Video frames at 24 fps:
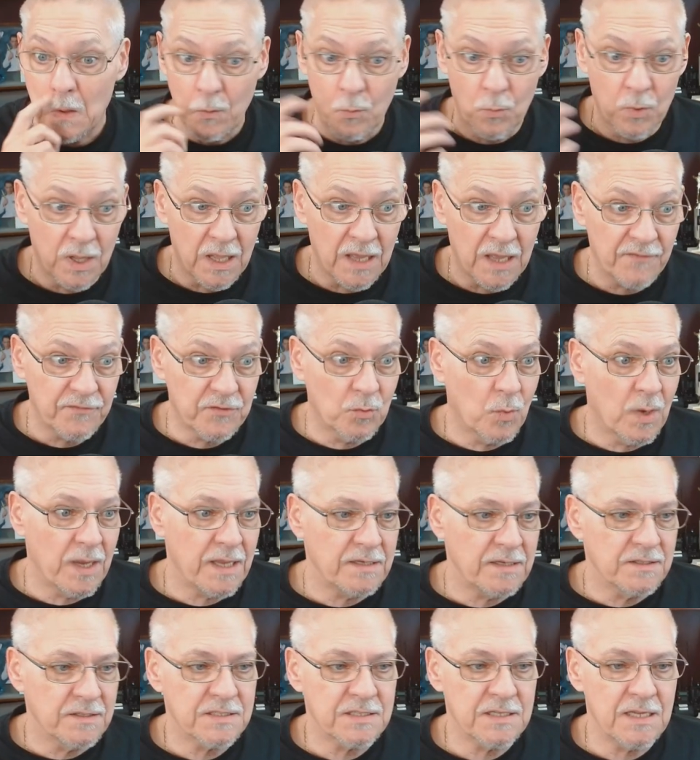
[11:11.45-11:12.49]
We'll have to
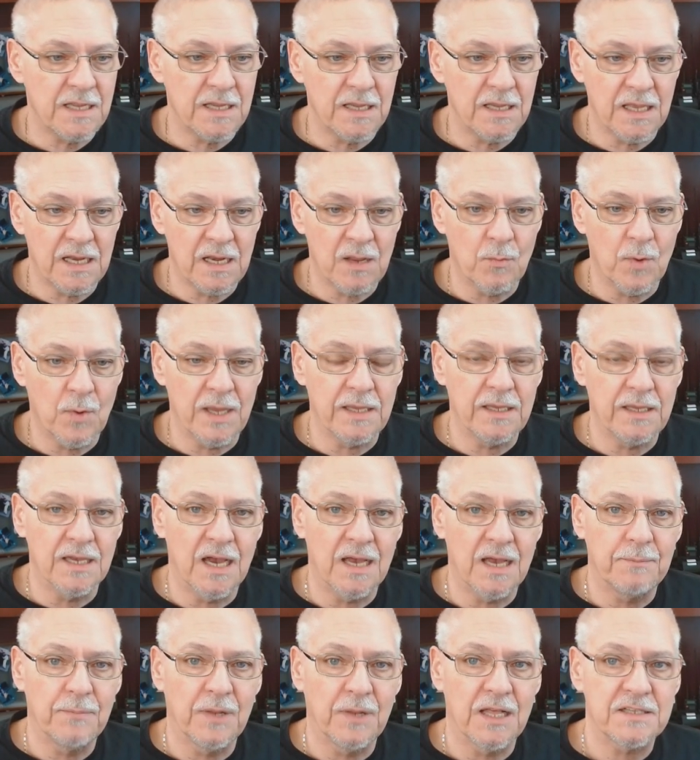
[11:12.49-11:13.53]
wait and see. Anyway,
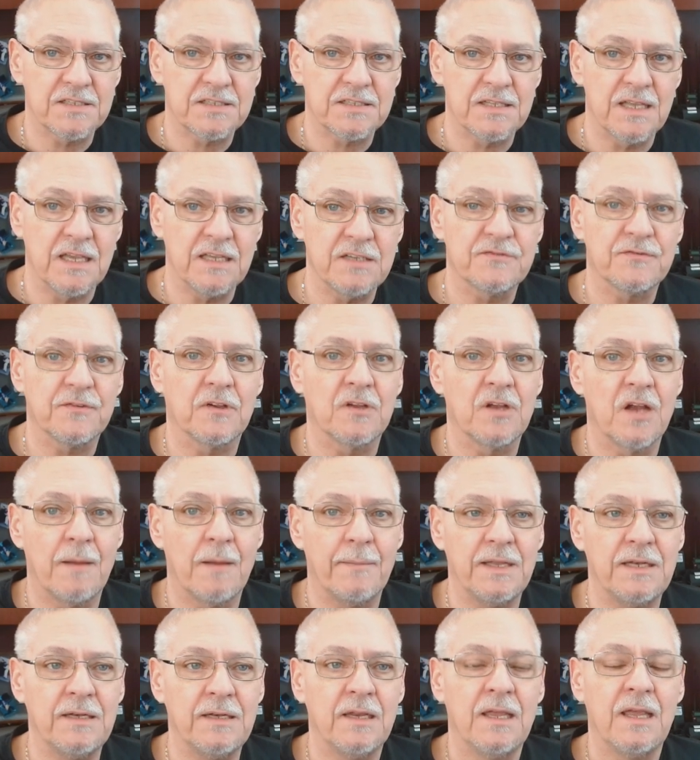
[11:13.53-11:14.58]
God bless. Thanks for
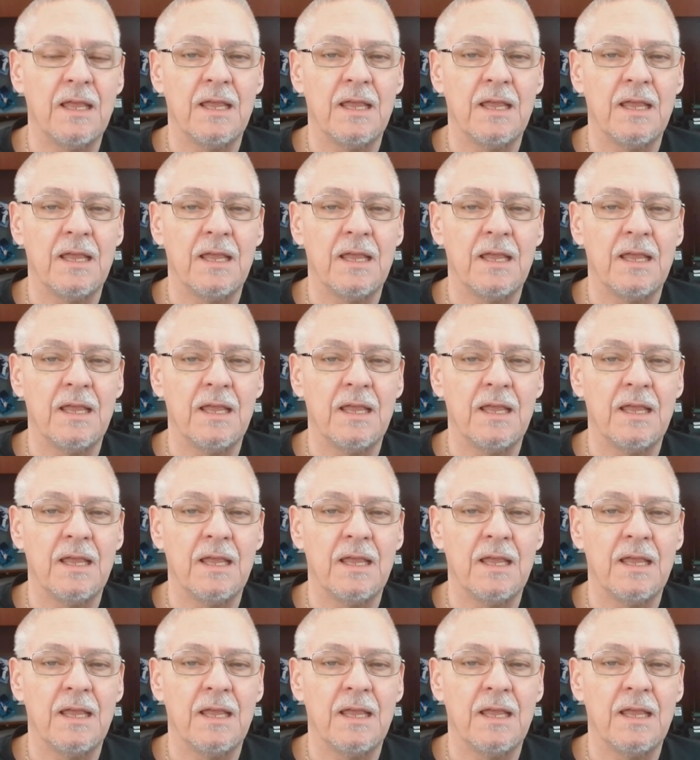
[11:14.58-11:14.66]
coming.